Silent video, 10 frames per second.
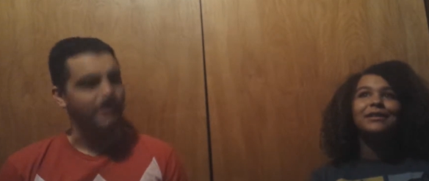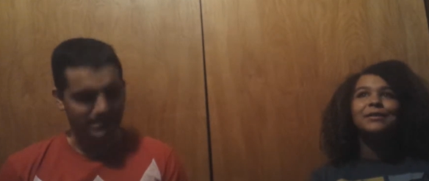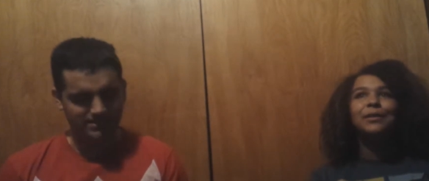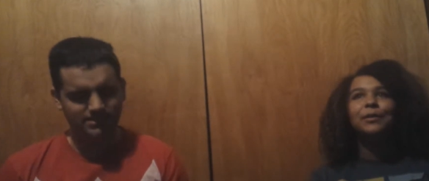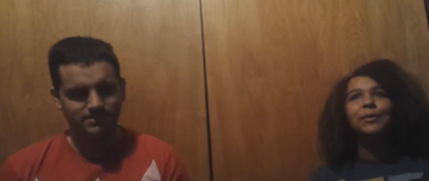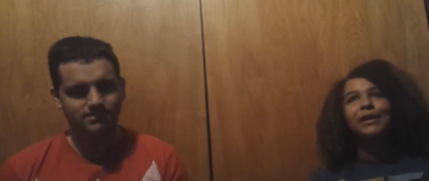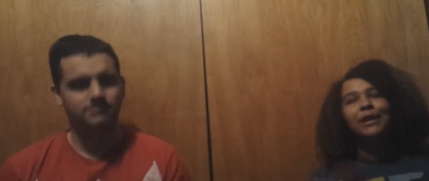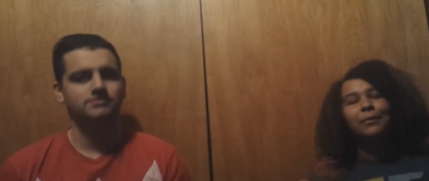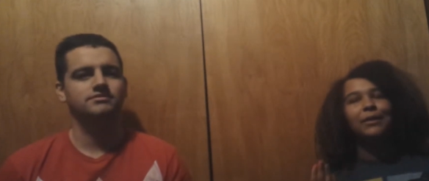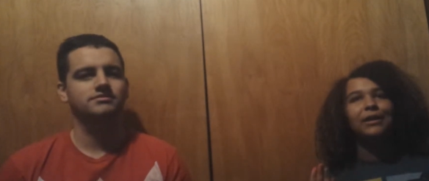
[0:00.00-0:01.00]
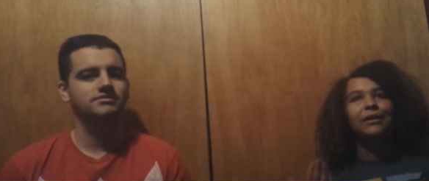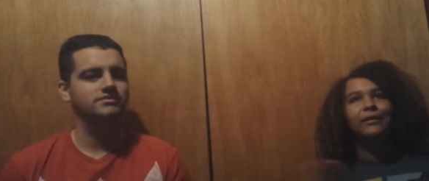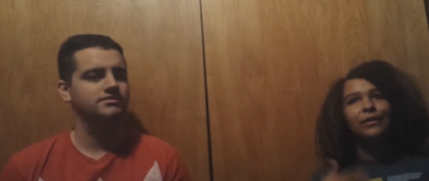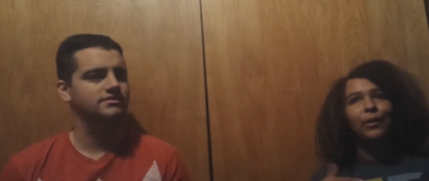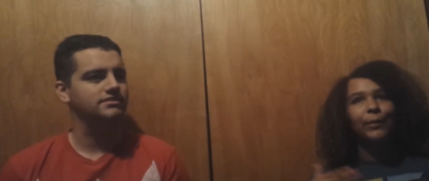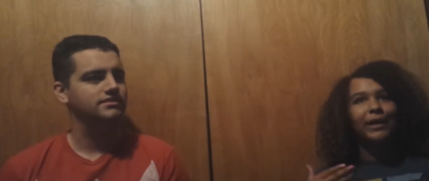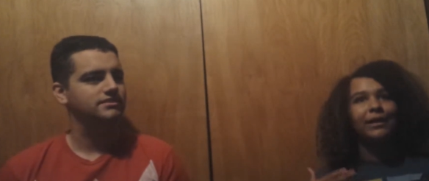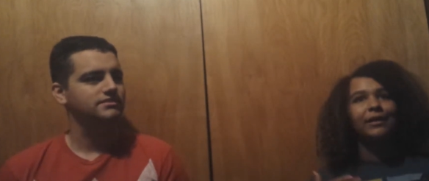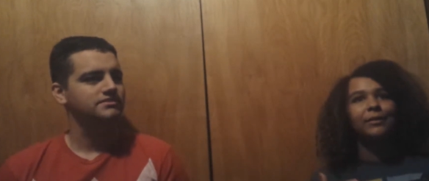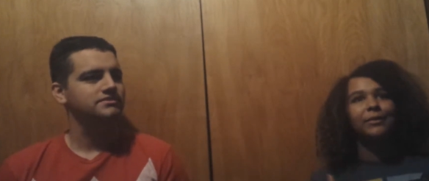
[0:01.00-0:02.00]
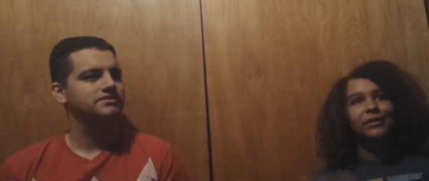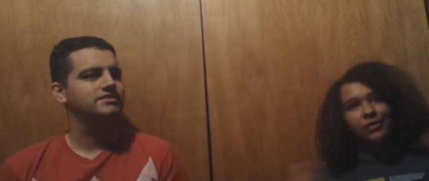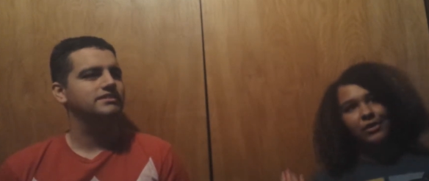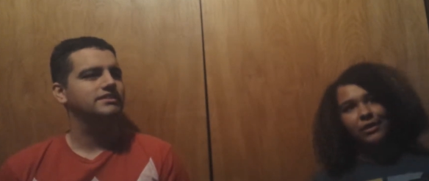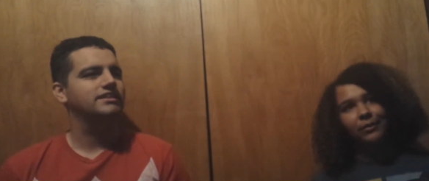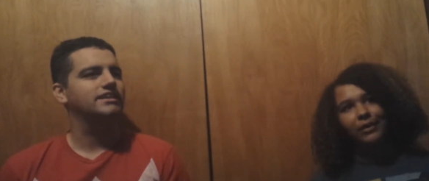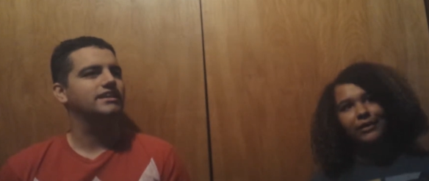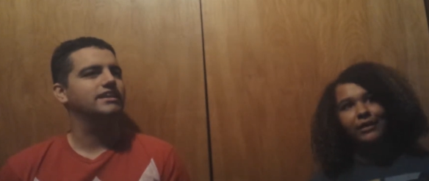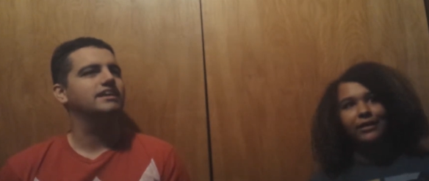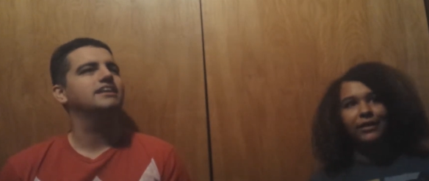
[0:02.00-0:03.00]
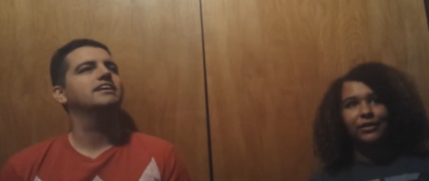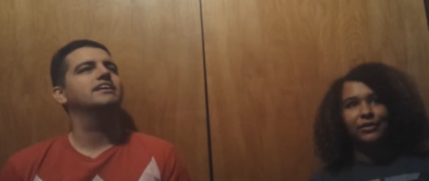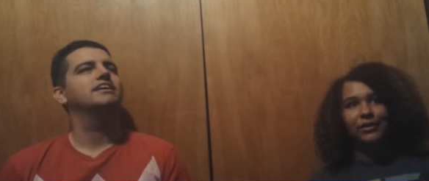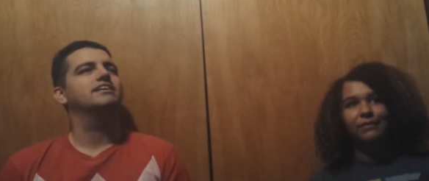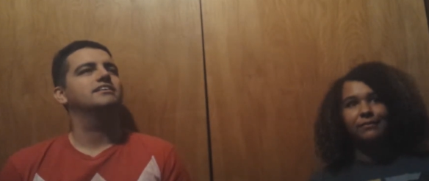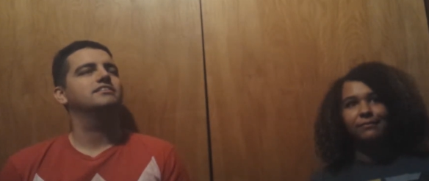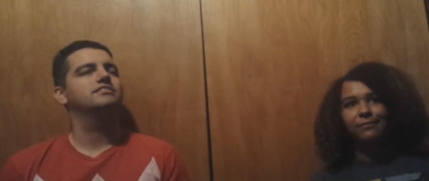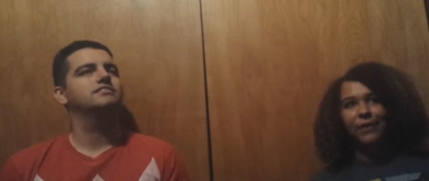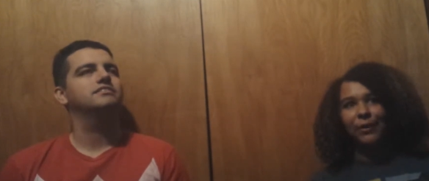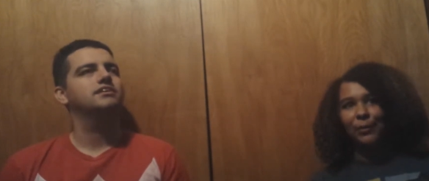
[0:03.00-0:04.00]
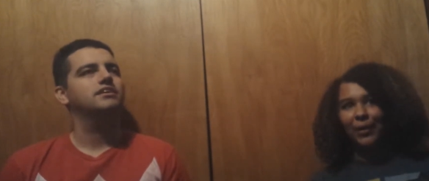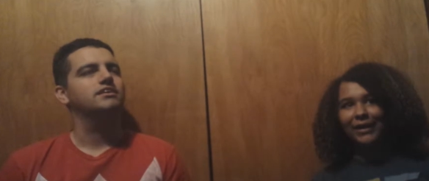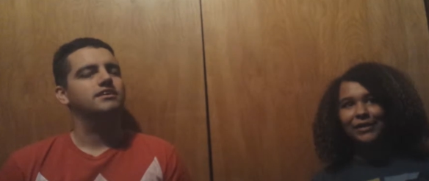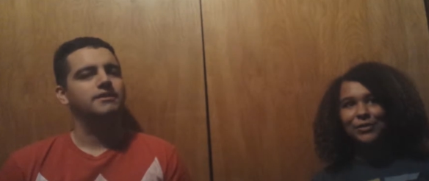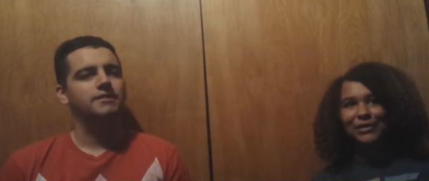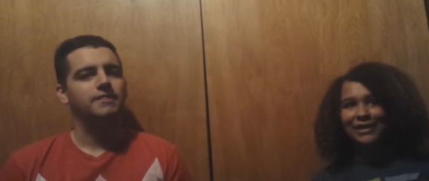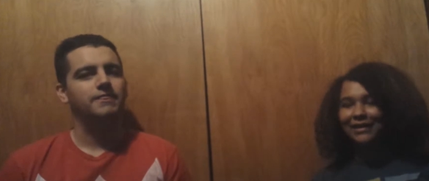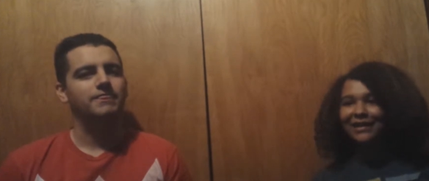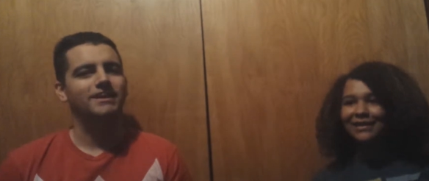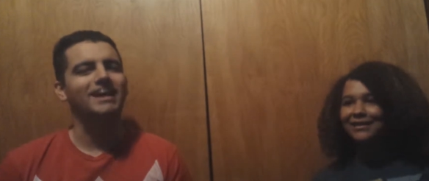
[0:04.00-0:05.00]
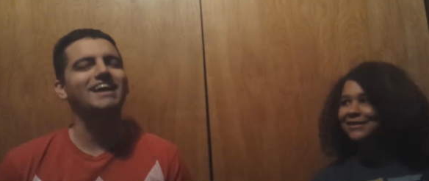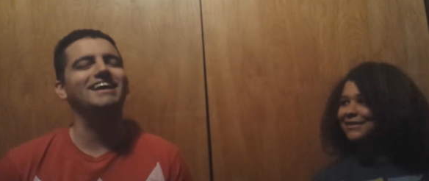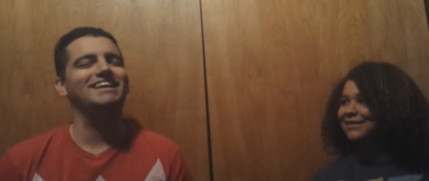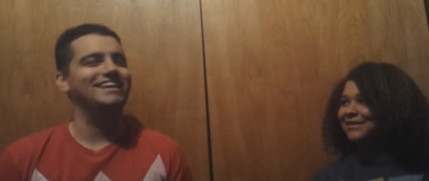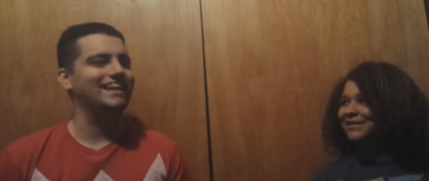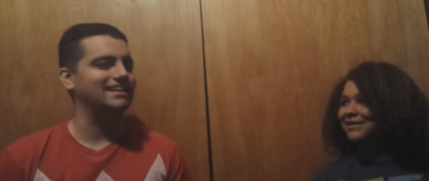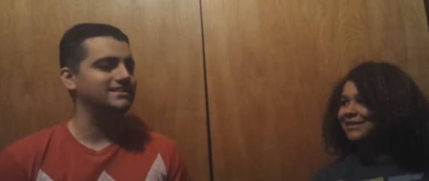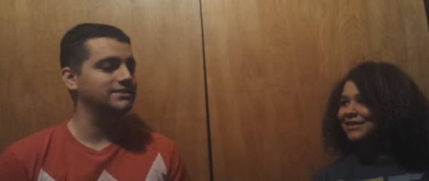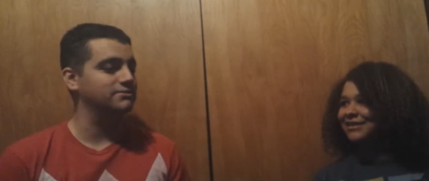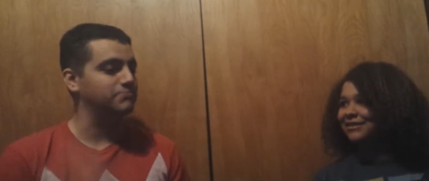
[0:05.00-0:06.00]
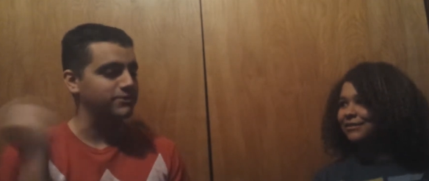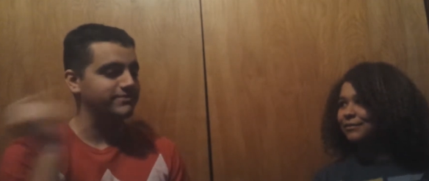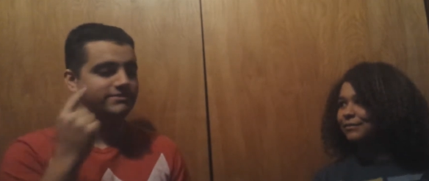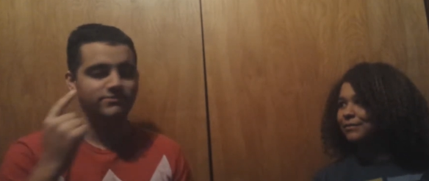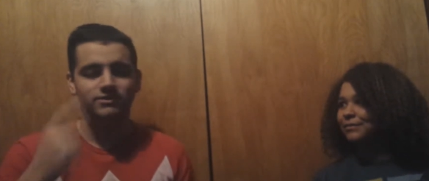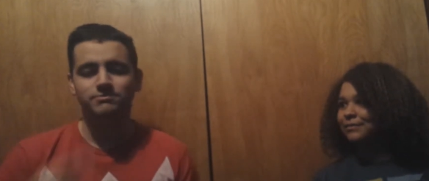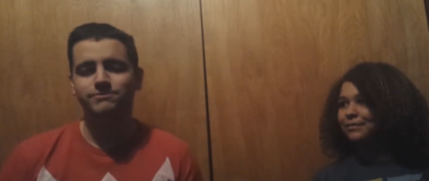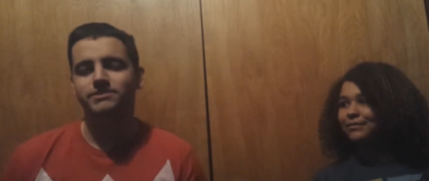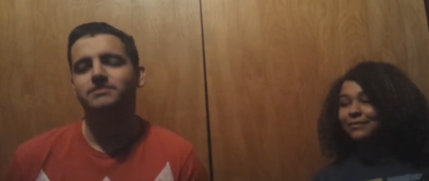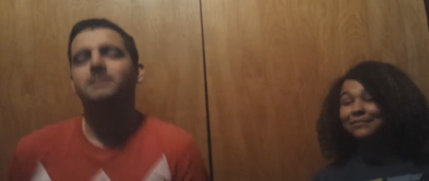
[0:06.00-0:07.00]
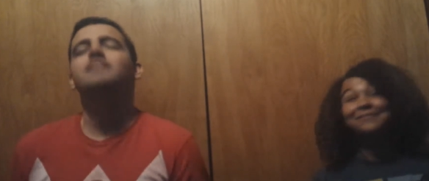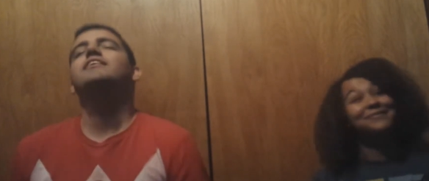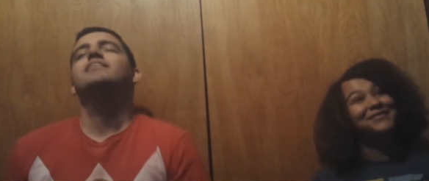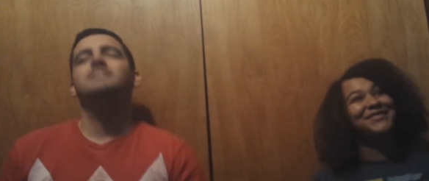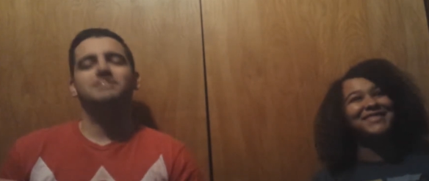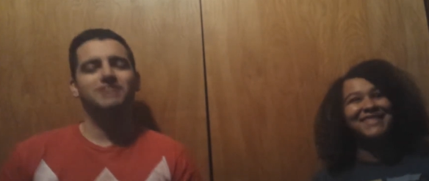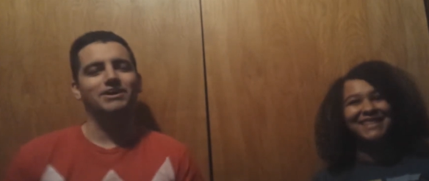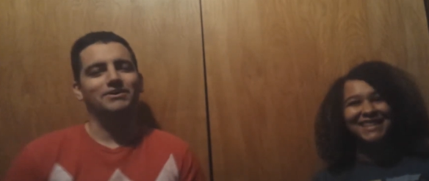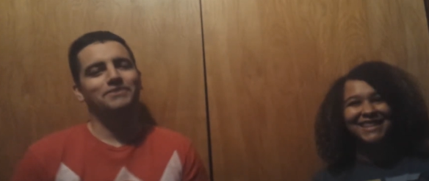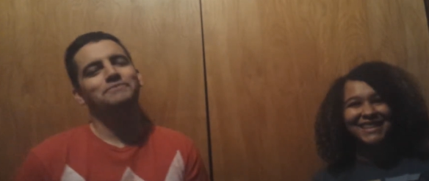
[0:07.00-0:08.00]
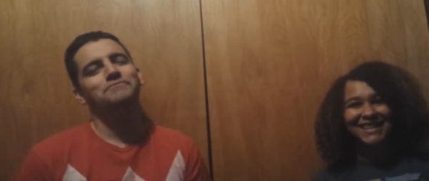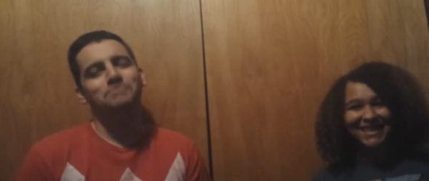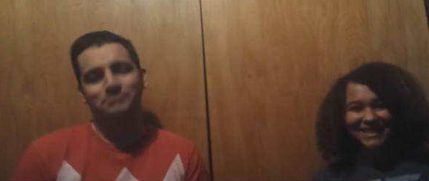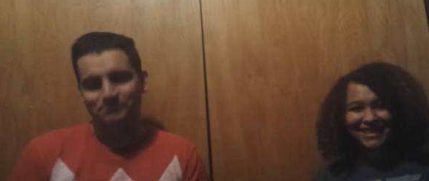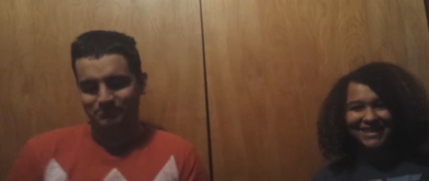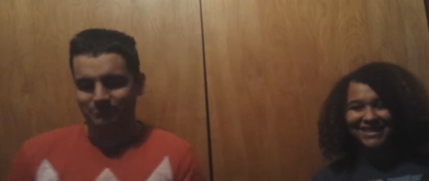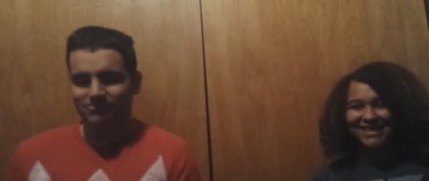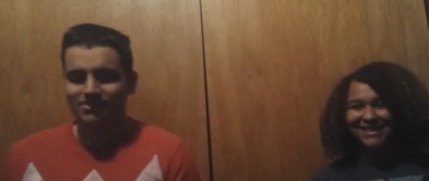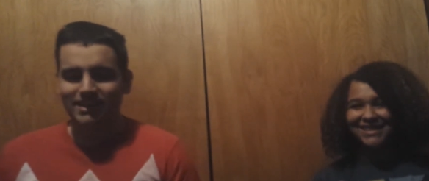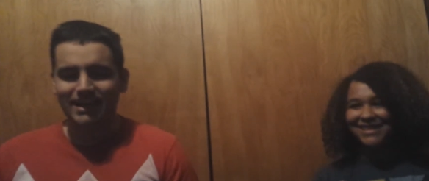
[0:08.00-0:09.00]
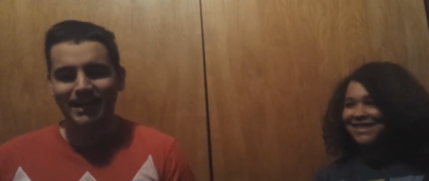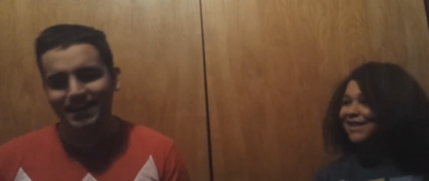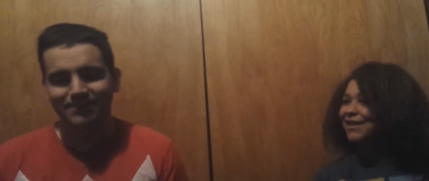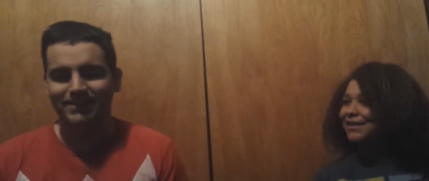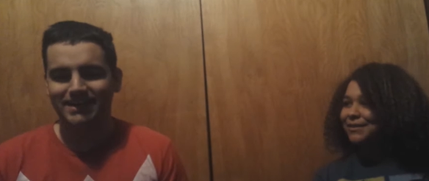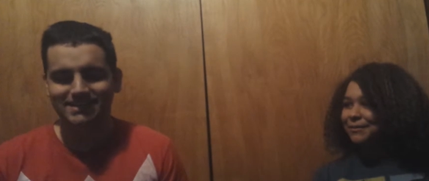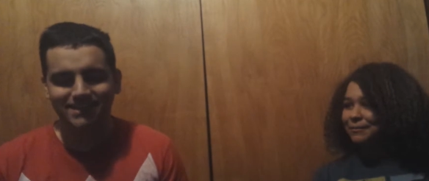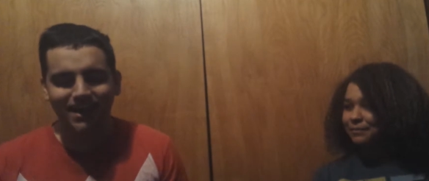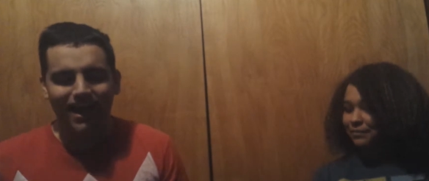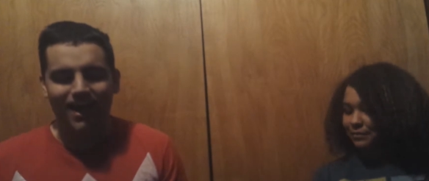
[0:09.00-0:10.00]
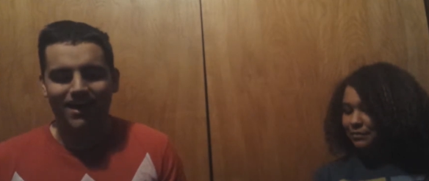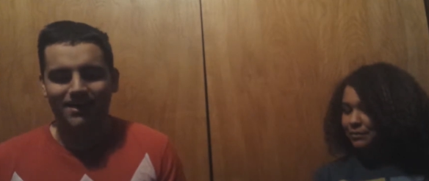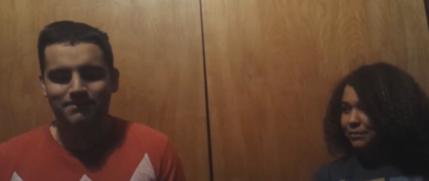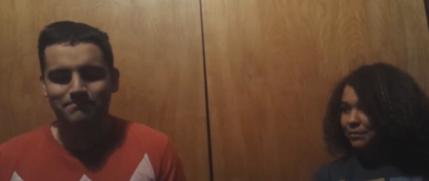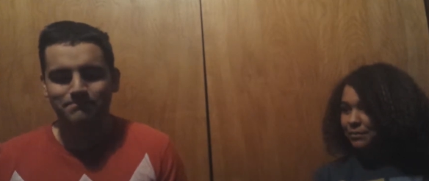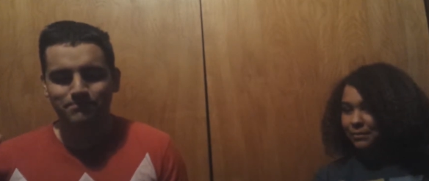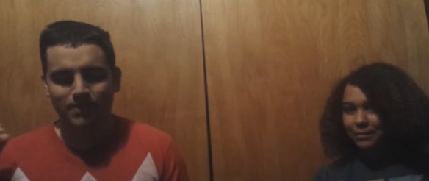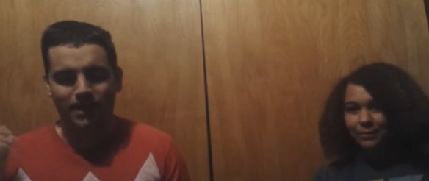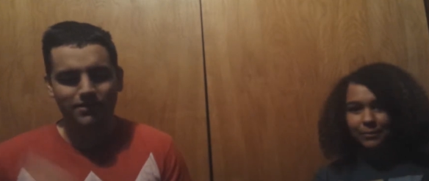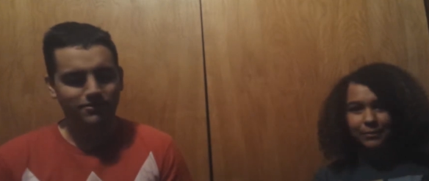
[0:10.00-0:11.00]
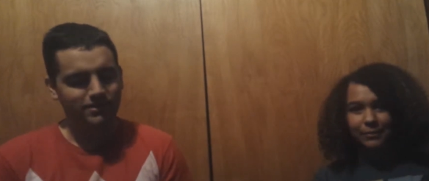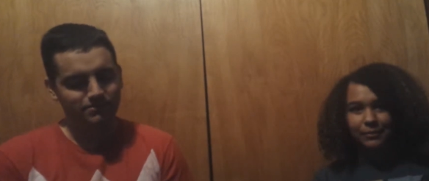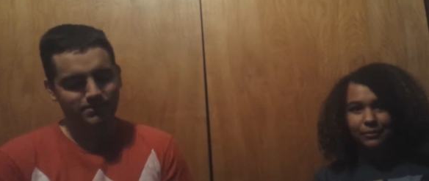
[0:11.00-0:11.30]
Speaker 1: Nice. So being able to get all the doll makeup and dress up like that, I actually found quite interesting.
Speaker 2: Nice, and you were perfect for our movies. So, anyways, another thing I